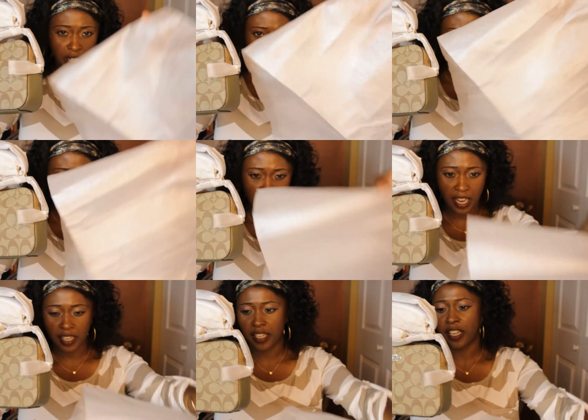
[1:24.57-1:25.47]
when I take it
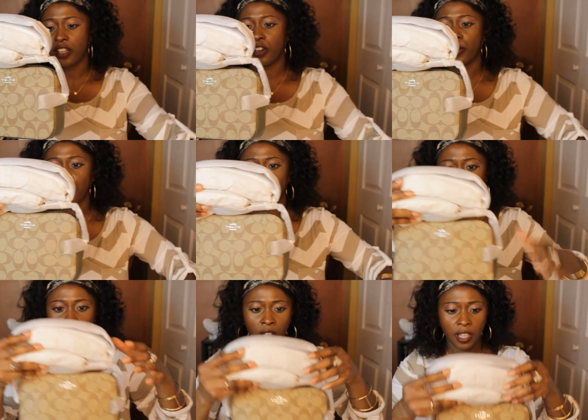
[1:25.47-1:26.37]
out of here.
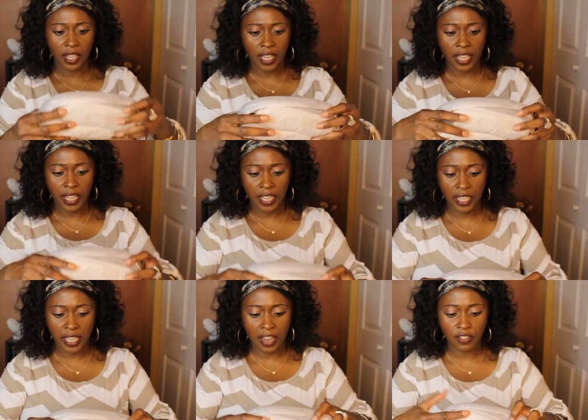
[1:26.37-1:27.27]

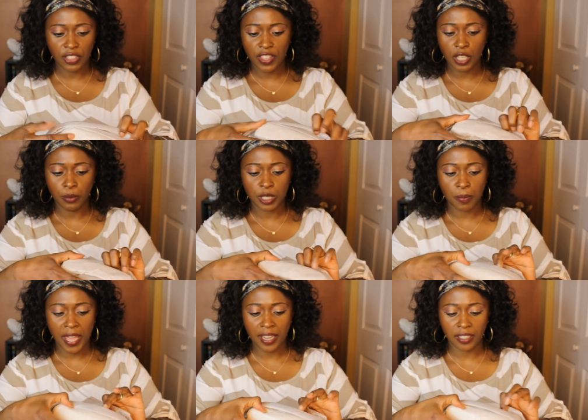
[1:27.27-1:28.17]
And everything
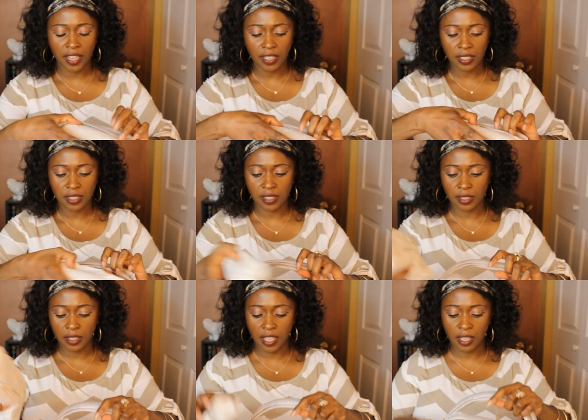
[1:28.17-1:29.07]
was packed nice.
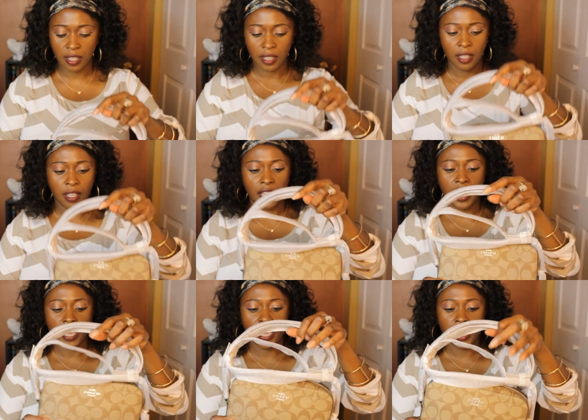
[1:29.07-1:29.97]

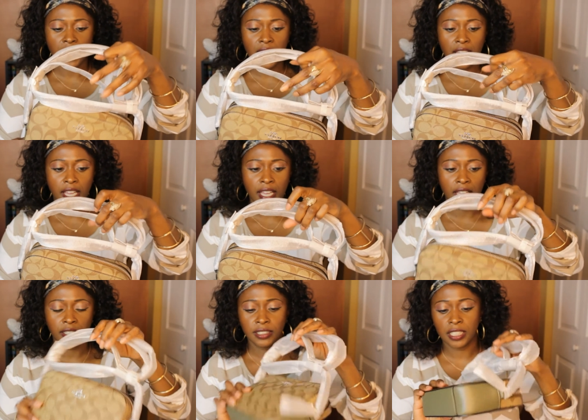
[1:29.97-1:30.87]

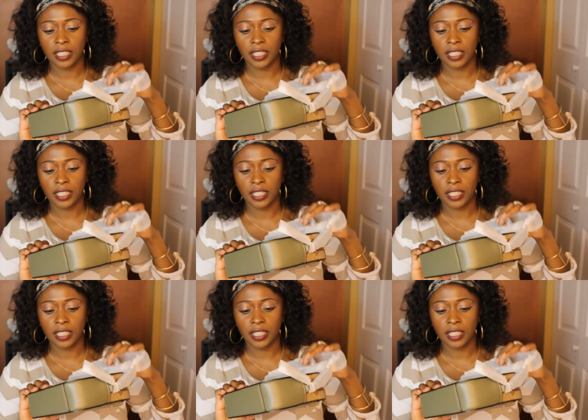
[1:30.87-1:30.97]
And